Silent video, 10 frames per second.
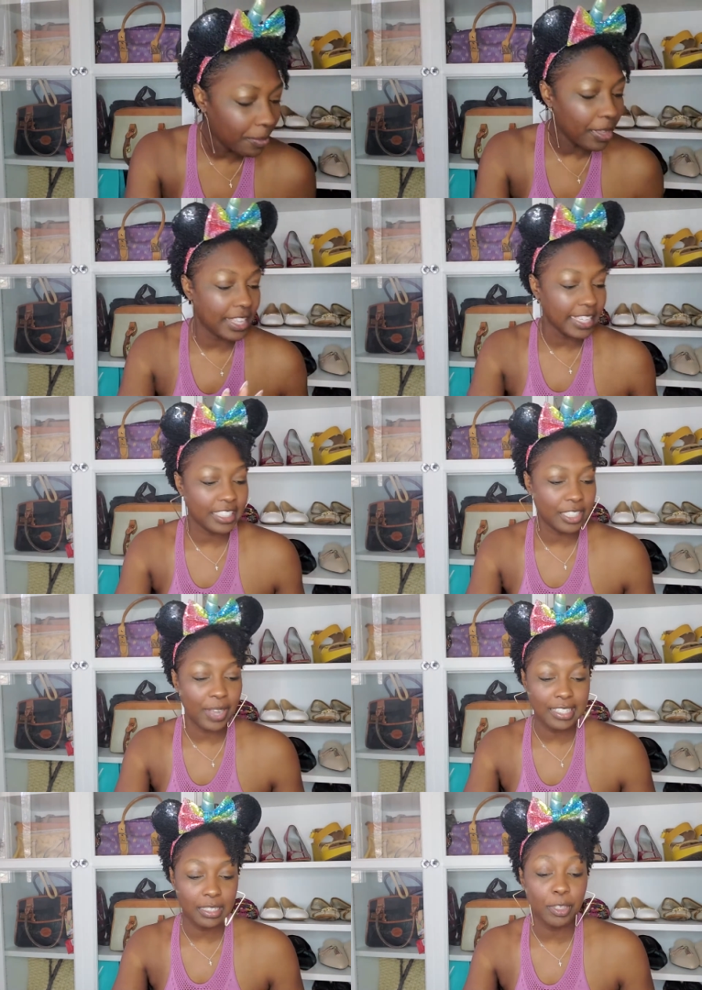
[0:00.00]
they still
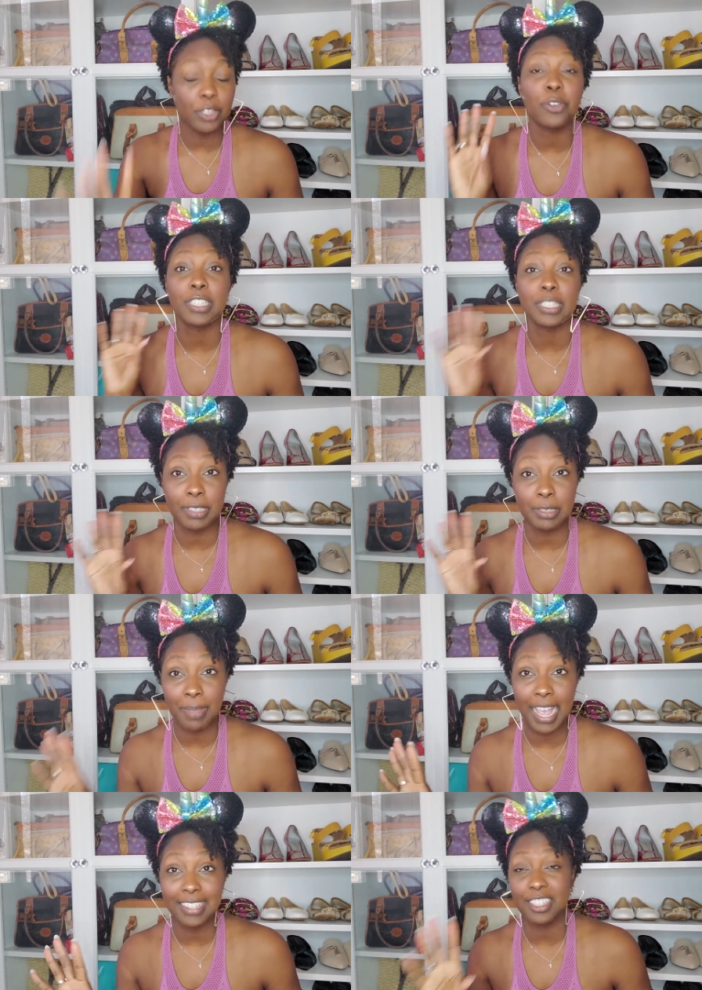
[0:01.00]
had some of the Christmas
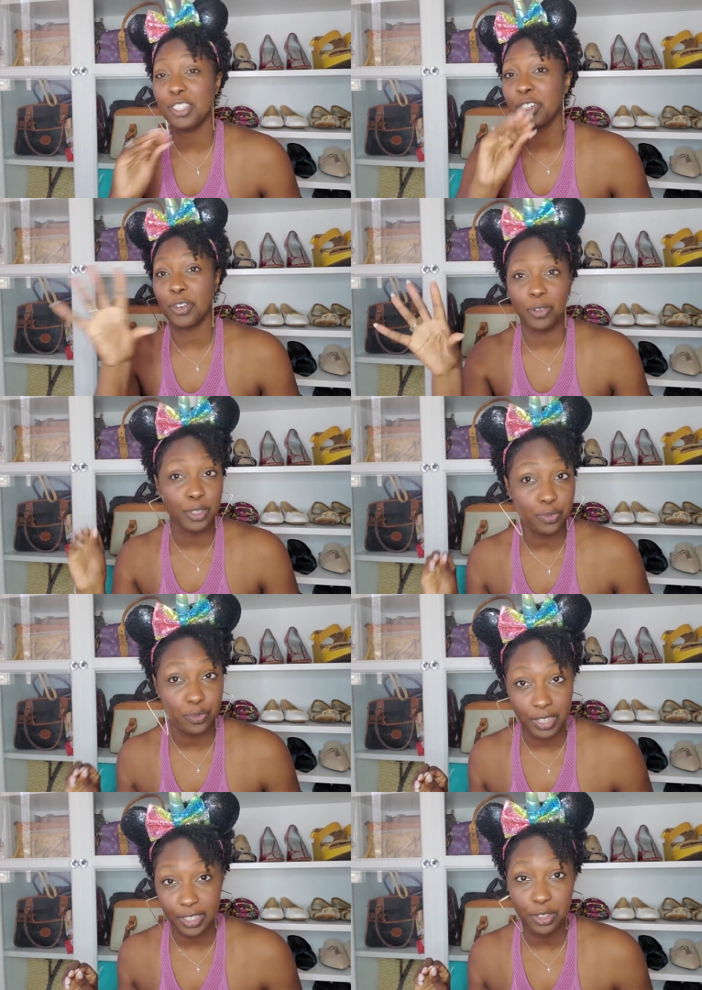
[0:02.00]
masks, and your girl is
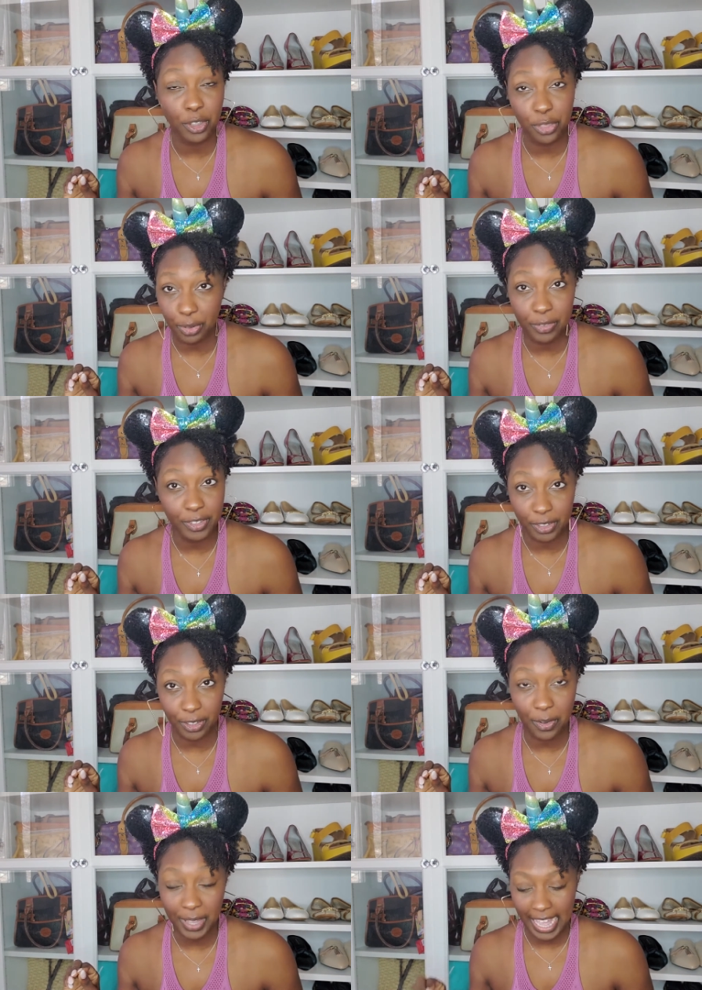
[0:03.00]
the
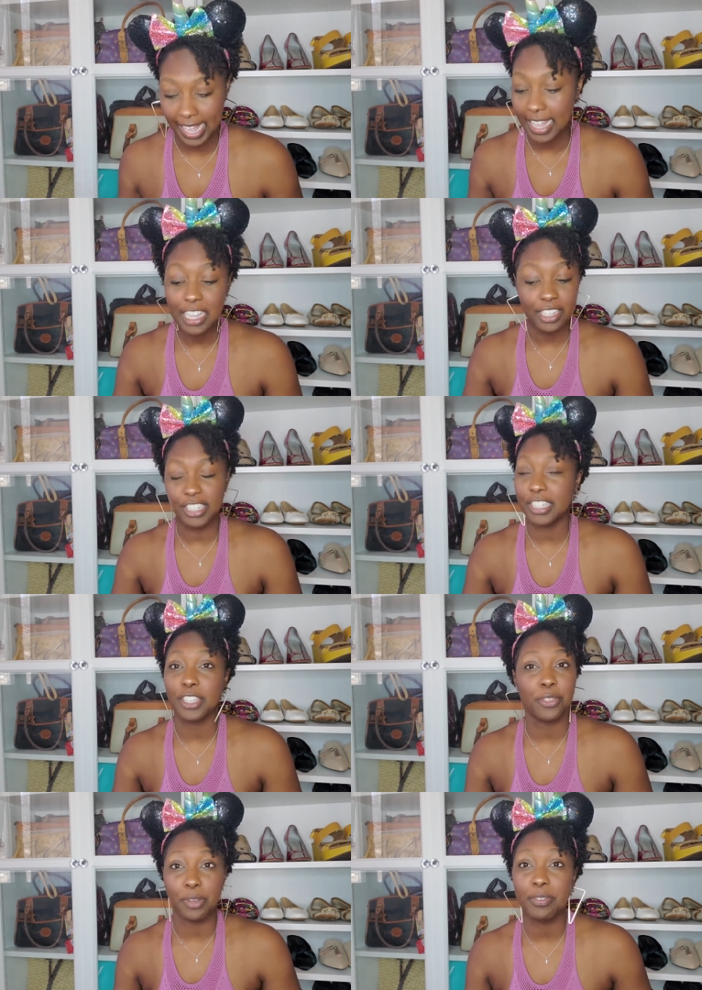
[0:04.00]
thrifter, okay? She's
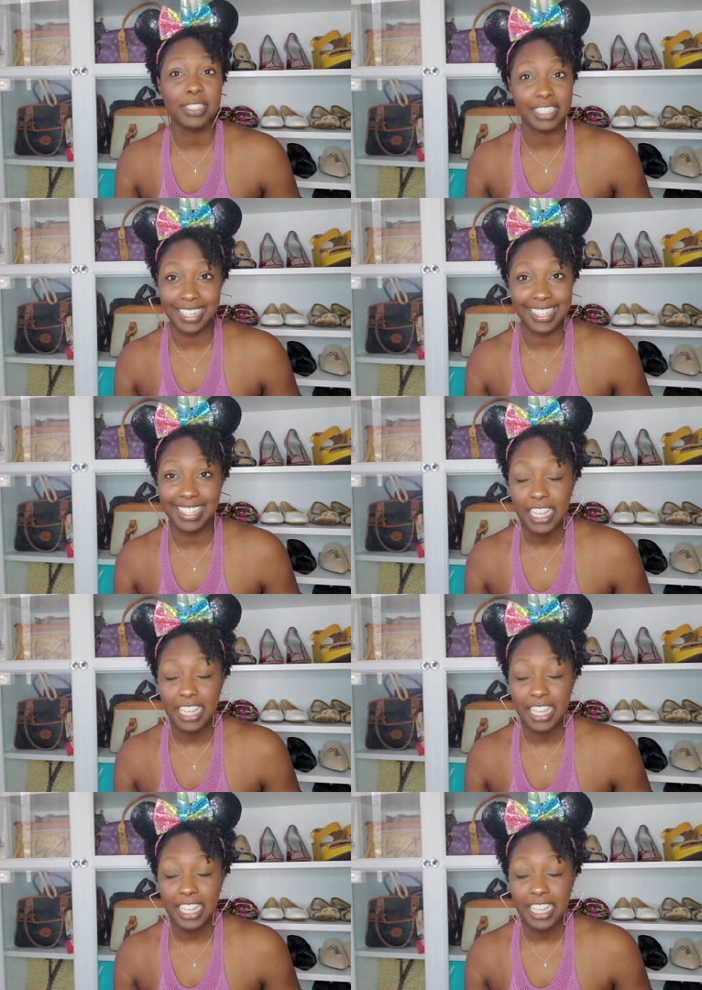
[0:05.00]
the thrift chick.